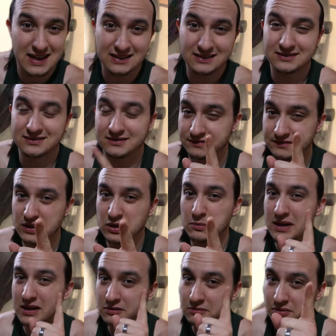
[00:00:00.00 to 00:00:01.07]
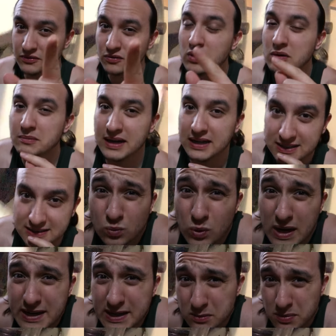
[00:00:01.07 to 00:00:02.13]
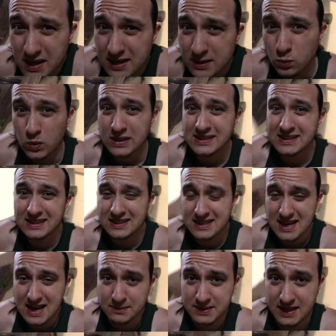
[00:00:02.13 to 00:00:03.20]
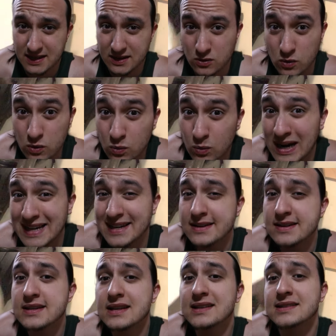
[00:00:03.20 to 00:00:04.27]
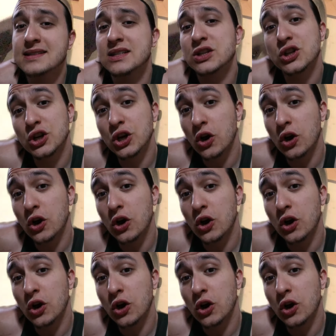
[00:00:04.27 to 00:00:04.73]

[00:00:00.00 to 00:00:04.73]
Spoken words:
that, feel better and perform better. Why your body wasn't adapting, or why it isn't